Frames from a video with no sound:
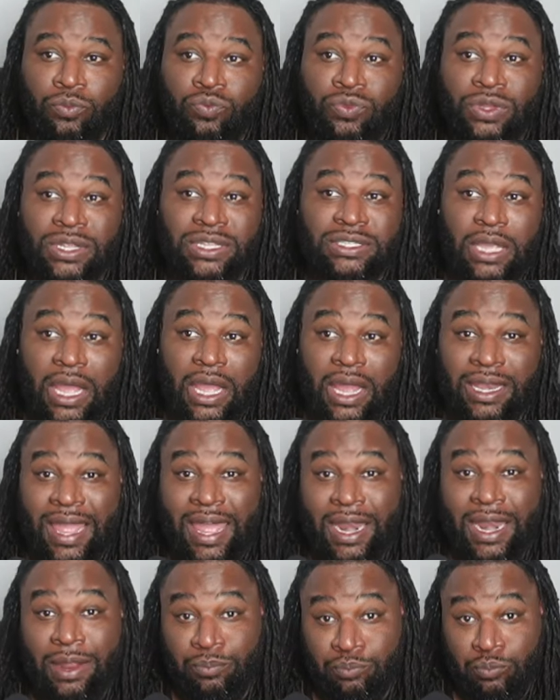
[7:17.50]
This a
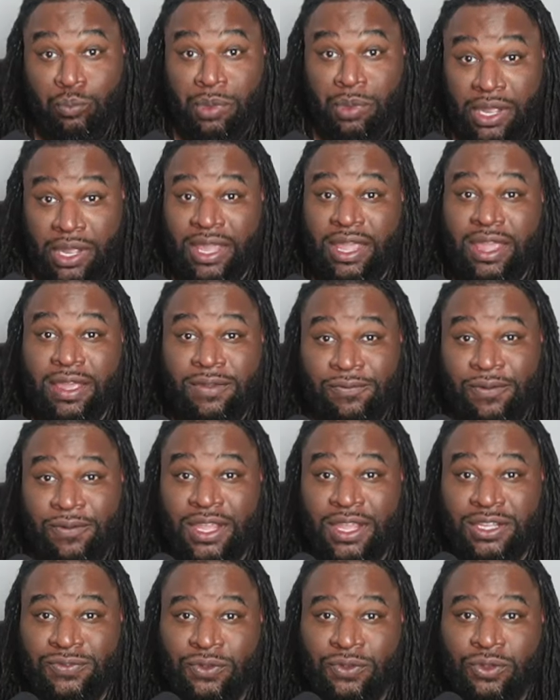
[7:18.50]
lot of Munguia
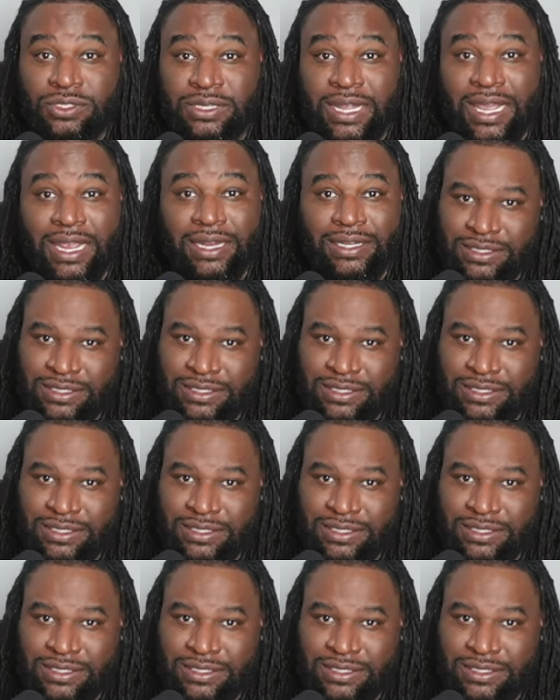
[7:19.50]
fans feels like